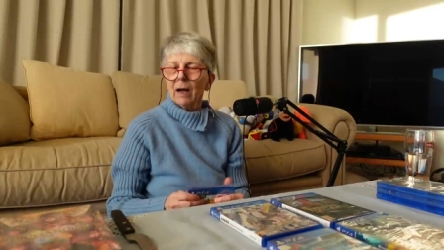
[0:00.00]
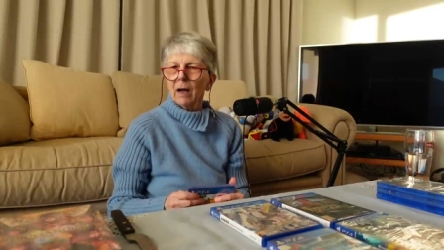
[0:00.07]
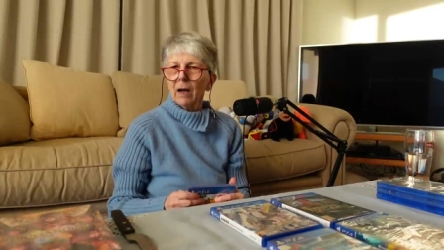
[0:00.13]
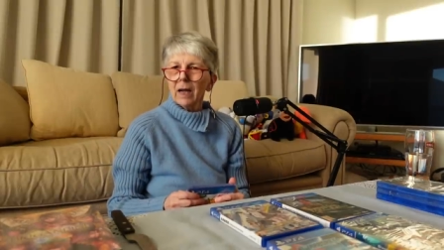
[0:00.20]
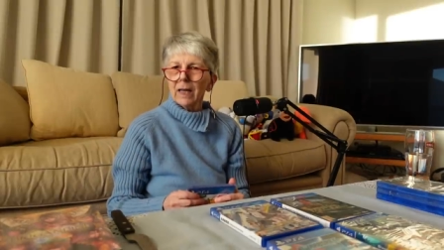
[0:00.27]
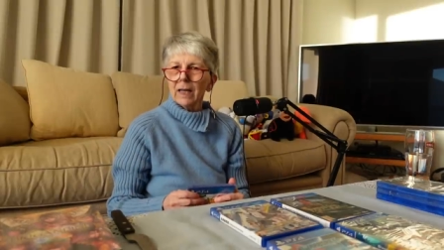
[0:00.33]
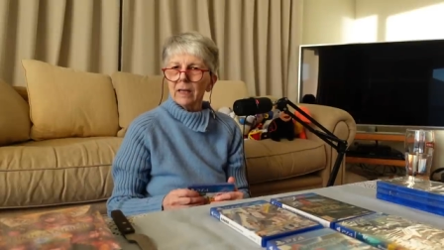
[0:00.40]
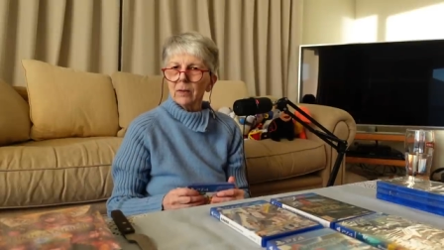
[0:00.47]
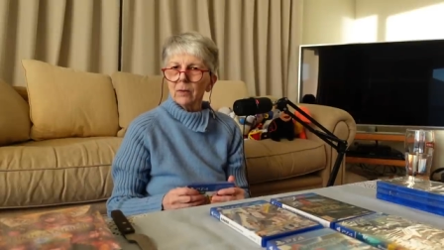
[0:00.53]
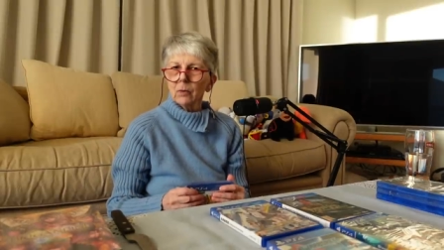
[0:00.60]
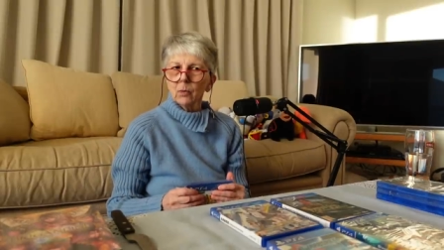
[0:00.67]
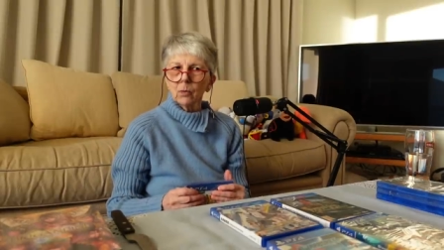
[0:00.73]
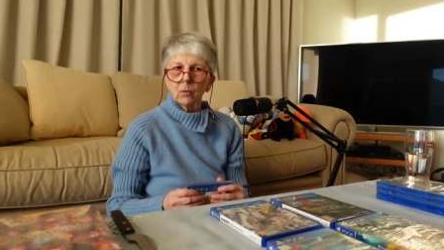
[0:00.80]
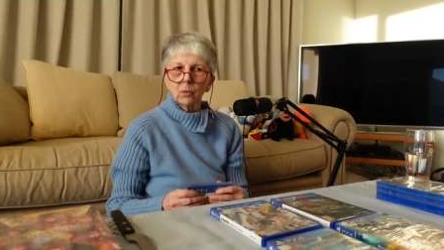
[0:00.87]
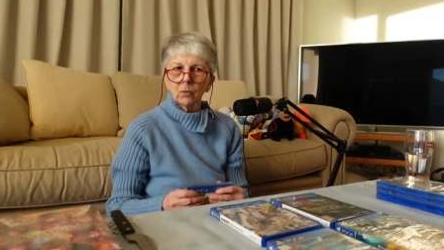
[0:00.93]
I
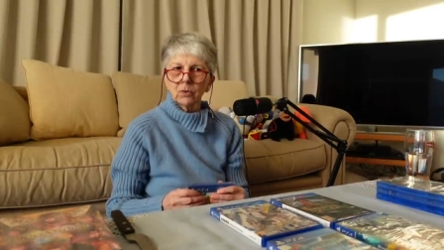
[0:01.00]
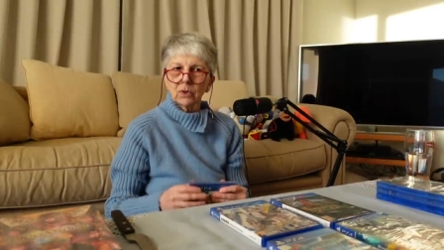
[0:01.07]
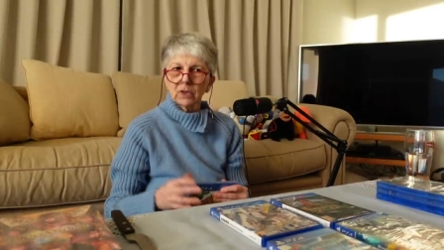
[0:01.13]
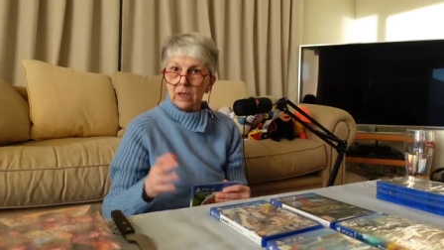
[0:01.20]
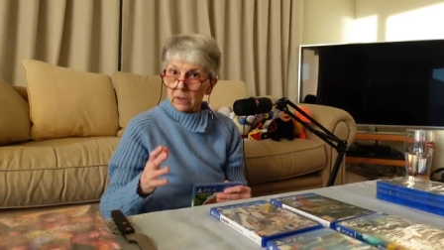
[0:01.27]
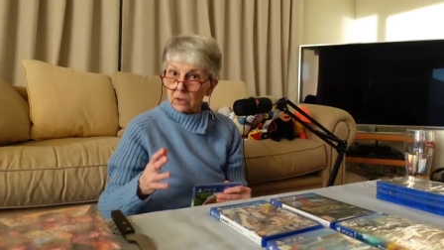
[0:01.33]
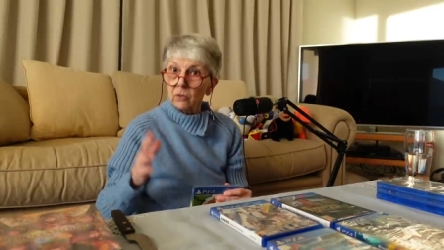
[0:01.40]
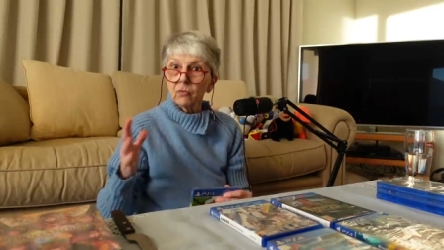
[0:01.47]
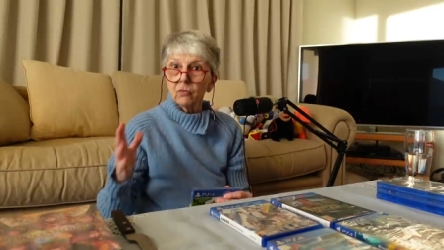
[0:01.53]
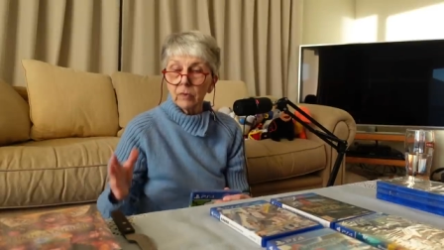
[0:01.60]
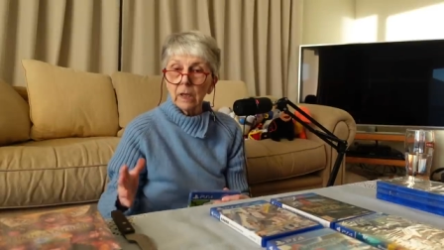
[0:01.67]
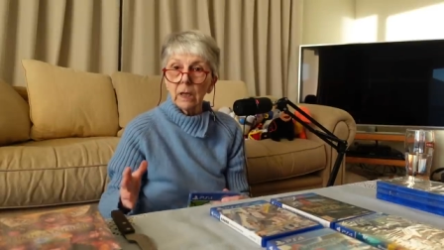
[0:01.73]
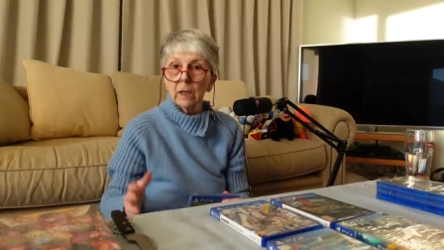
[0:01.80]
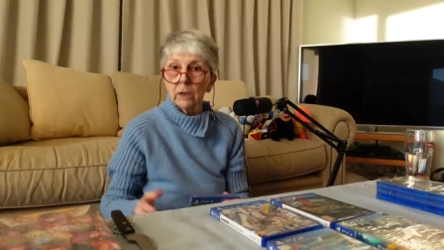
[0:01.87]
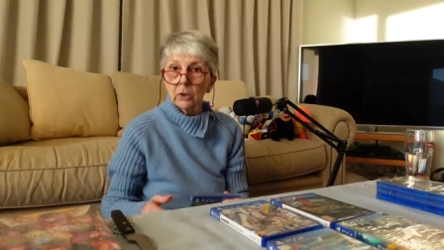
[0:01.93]
didn't
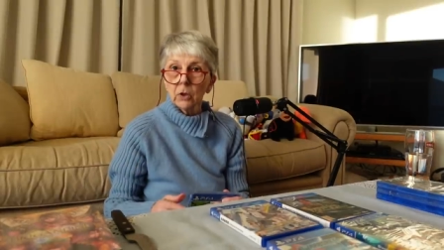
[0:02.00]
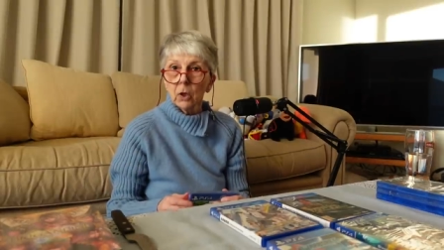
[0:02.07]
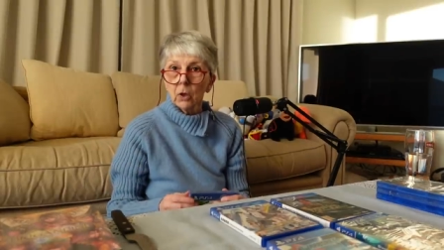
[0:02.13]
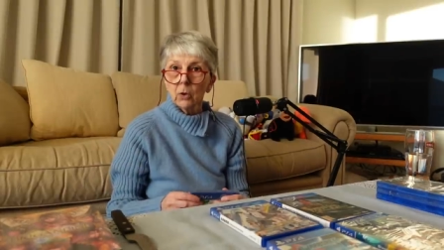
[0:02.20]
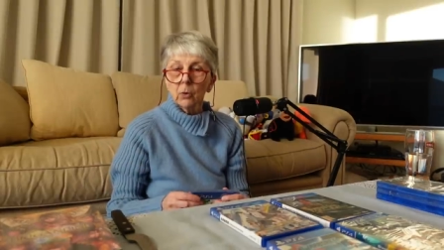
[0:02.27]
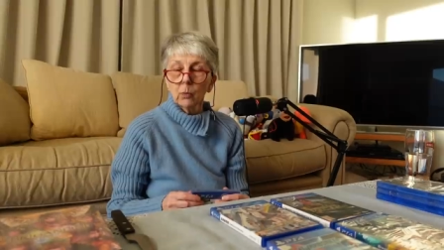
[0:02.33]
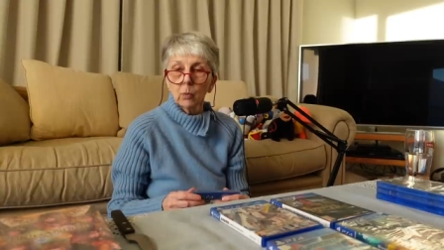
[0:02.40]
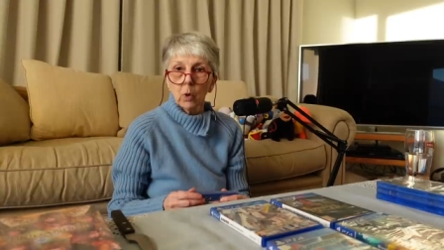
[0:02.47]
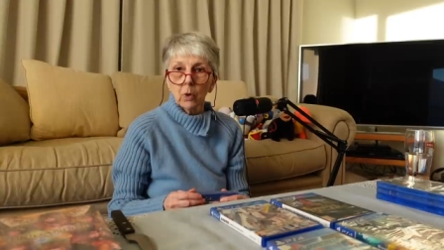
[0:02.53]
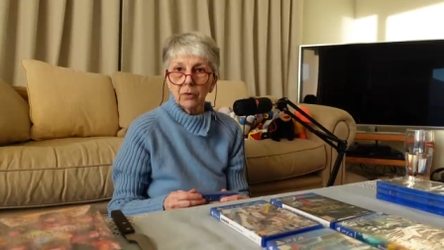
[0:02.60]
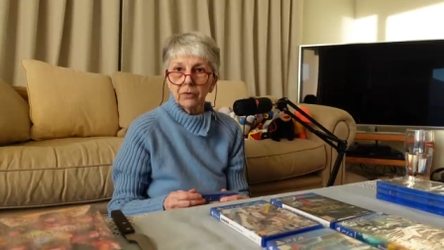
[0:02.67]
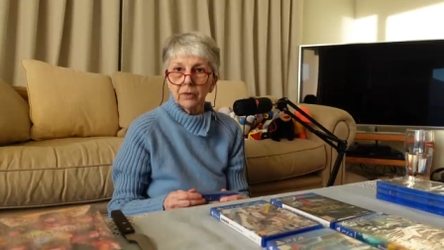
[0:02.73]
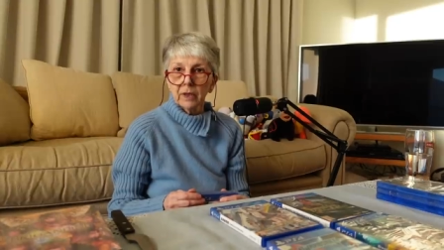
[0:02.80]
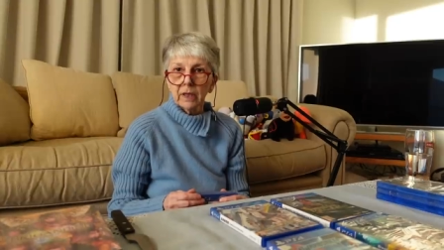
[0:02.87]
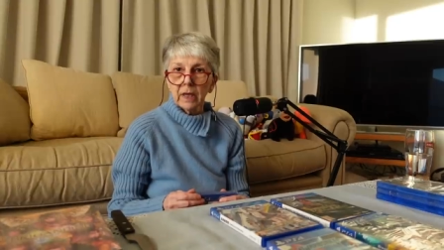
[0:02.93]
really know
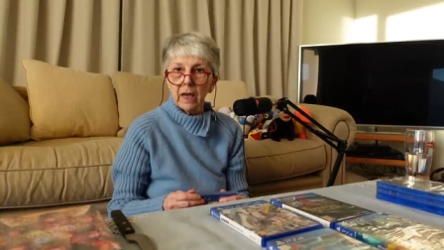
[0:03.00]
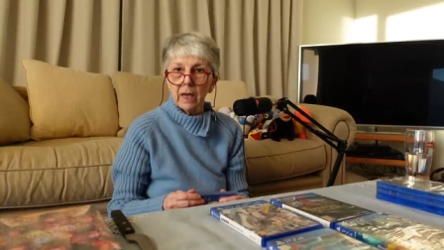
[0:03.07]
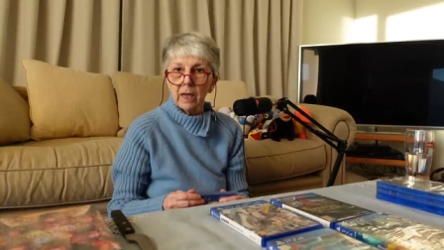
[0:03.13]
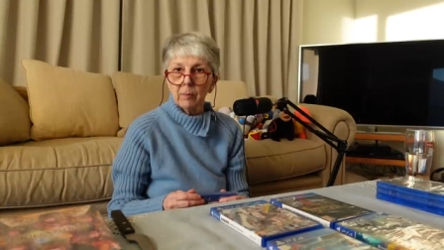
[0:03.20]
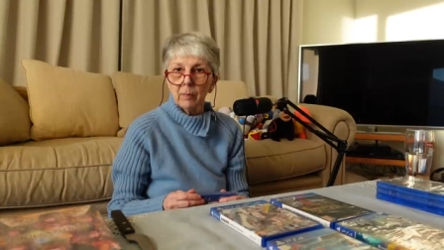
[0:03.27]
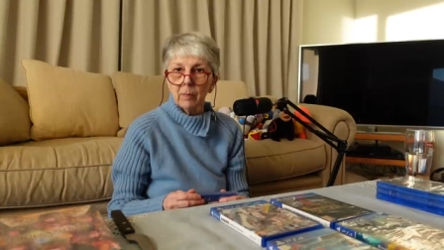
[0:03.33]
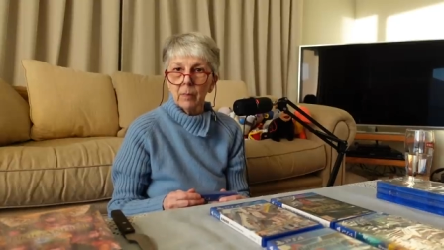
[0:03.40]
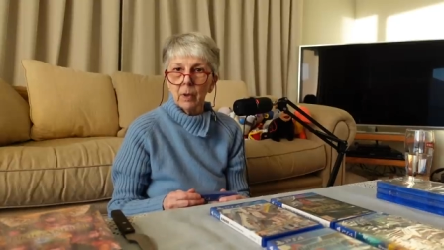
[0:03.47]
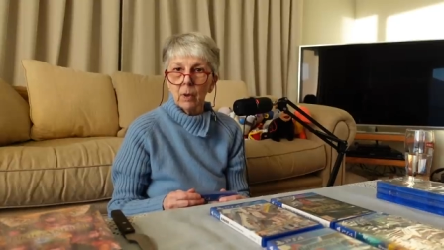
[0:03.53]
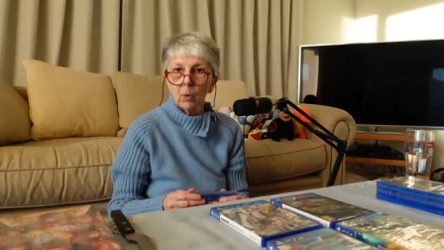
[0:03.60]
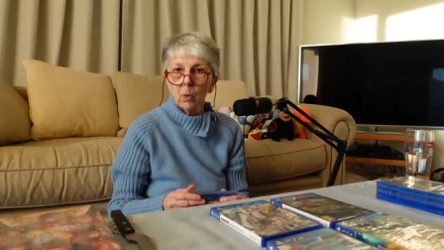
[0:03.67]
what the game